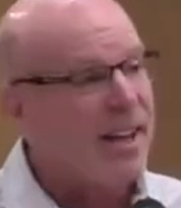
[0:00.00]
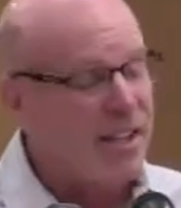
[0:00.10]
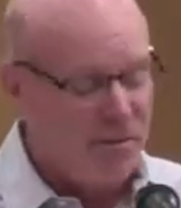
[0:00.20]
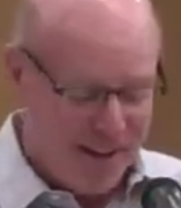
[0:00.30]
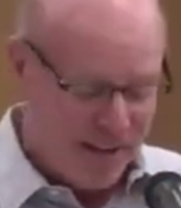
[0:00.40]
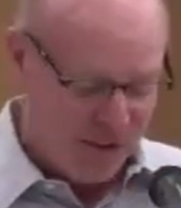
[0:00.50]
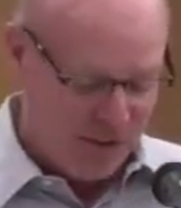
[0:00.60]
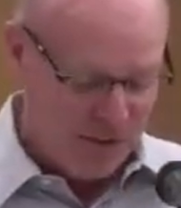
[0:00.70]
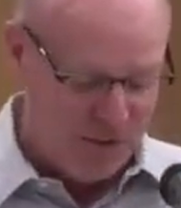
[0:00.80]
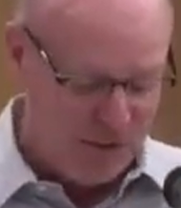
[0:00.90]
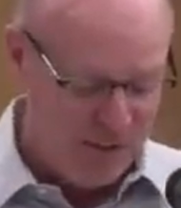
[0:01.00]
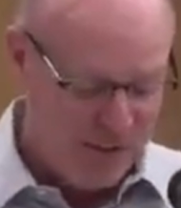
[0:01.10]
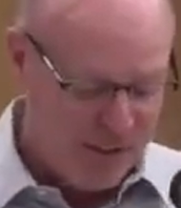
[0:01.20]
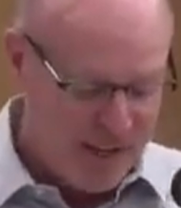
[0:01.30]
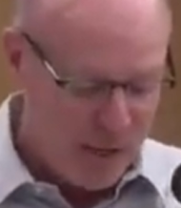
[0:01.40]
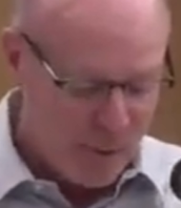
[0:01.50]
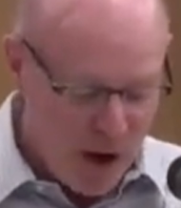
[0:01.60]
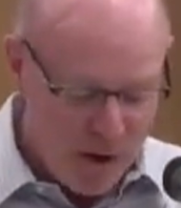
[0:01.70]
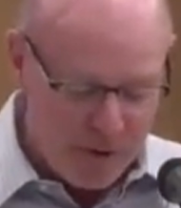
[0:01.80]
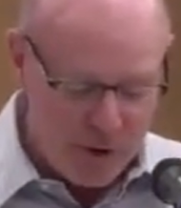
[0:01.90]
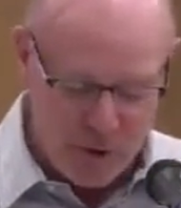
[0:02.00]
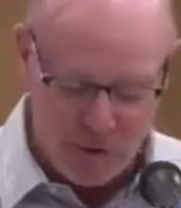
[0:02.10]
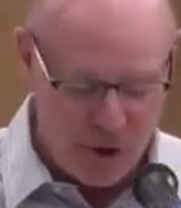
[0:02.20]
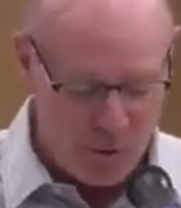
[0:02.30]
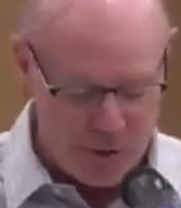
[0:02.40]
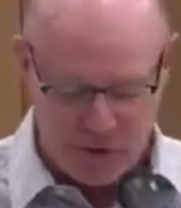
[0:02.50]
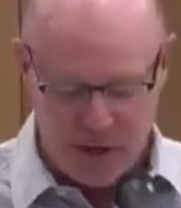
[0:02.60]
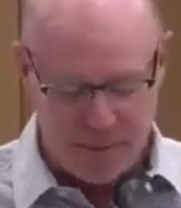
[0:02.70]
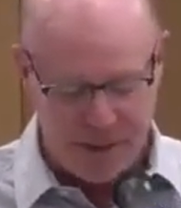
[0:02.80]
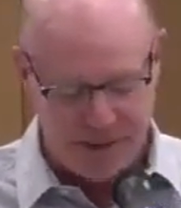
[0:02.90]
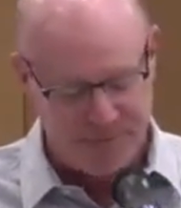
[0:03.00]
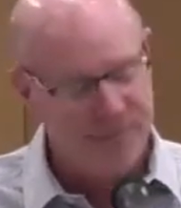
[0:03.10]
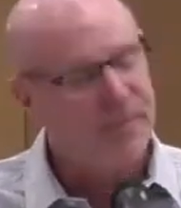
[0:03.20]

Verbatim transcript: and advances, and we often don't know what's coming.